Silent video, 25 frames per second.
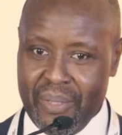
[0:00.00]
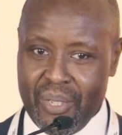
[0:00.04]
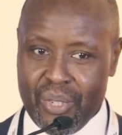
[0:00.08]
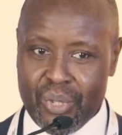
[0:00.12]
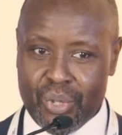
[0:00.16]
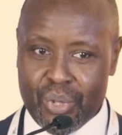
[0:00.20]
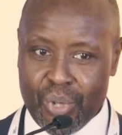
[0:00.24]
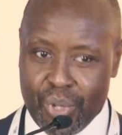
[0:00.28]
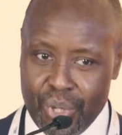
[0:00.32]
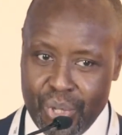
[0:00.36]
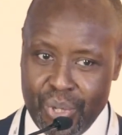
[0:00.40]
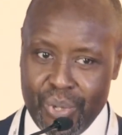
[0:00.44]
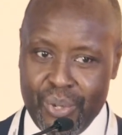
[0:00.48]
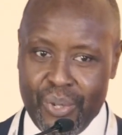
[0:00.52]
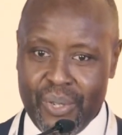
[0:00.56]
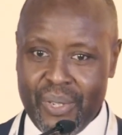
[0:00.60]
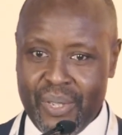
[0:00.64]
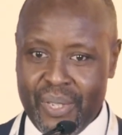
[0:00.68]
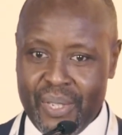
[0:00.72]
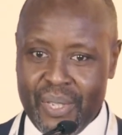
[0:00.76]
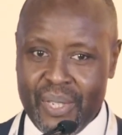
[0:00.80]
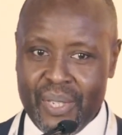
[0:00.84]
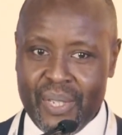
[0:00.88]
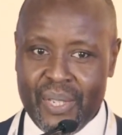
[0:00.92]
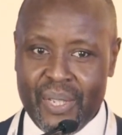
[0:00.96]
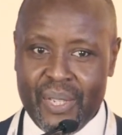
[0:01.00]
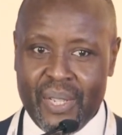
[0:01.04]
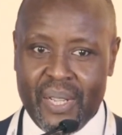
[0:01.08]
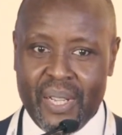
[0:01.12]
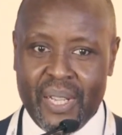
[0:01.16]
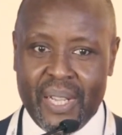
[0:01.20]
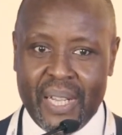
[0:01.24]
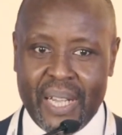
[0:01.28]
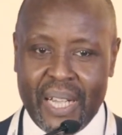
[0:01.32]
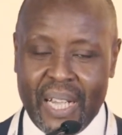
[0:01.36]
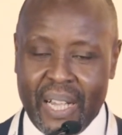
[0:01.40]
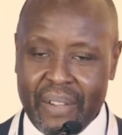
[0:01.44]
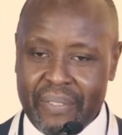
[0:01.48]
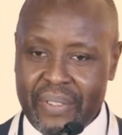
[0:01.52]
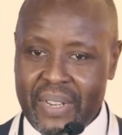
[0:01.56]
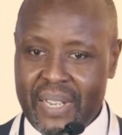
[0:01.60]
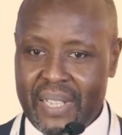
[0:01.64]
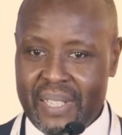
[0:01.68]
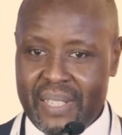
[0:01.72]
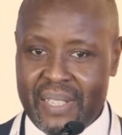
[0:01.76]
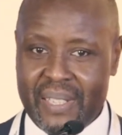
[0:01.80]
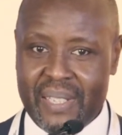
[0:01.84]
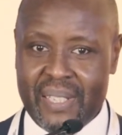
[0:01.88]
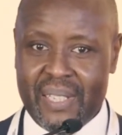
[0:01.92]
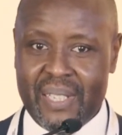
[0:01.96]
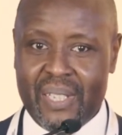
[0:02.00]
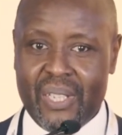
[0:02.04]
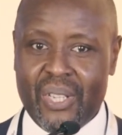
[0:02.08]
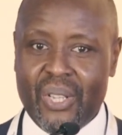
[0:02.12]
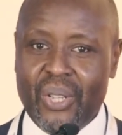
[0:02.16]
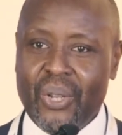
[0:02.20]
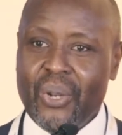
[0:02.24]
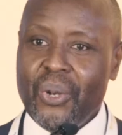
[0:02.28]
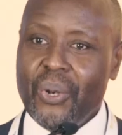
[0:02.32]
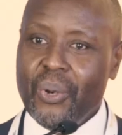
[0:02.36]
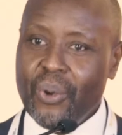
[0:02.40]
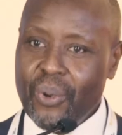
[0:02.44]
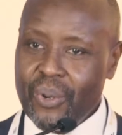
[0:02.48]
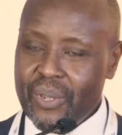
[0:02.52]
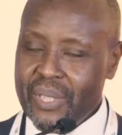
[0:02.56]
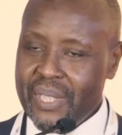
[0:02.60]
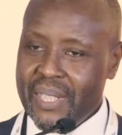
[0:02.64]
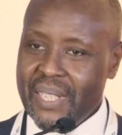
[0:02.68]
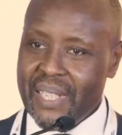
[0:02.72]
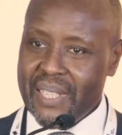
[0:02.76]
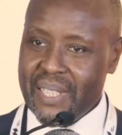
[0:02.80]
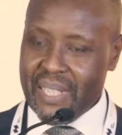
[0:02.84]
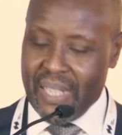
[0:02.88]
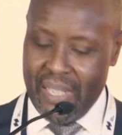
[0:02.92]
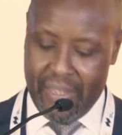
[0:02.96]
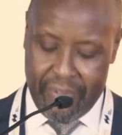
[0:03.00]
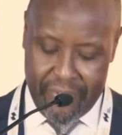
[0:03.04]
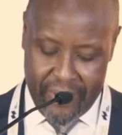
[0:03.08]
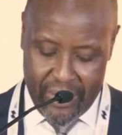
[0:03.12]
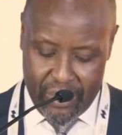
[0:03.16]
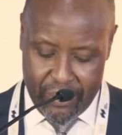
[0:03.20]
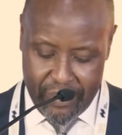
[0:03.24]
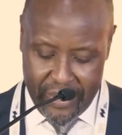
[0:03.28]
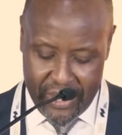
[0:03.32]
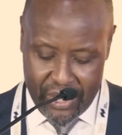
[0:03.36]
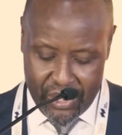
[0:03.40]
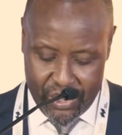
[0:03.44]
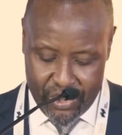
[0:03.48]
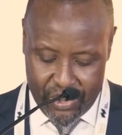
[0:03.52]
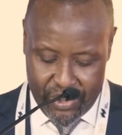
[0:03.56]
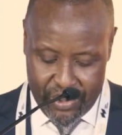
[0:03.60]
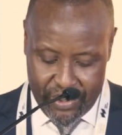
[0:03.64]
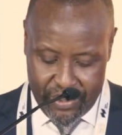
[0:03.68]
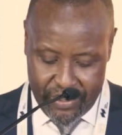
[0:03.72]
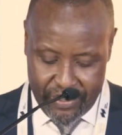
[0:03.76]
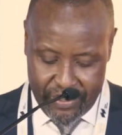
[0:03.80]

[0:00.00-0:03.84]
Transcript: social, governance, not just environmental.